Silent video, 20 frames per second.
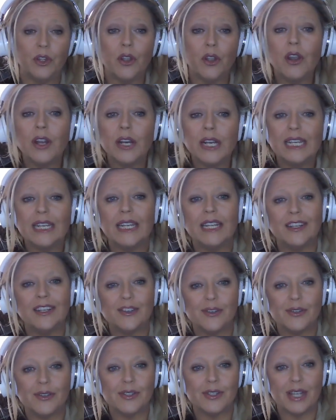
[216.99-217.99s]
guardian
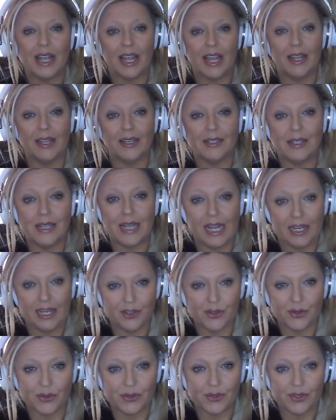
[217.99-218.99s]
angels, and
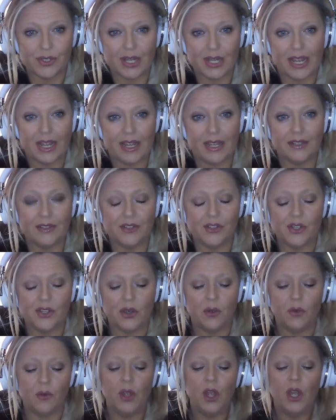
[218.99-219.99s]
angels. And
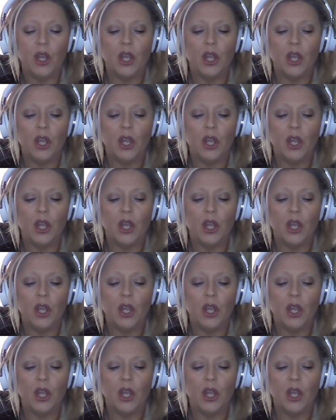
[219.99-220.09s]
so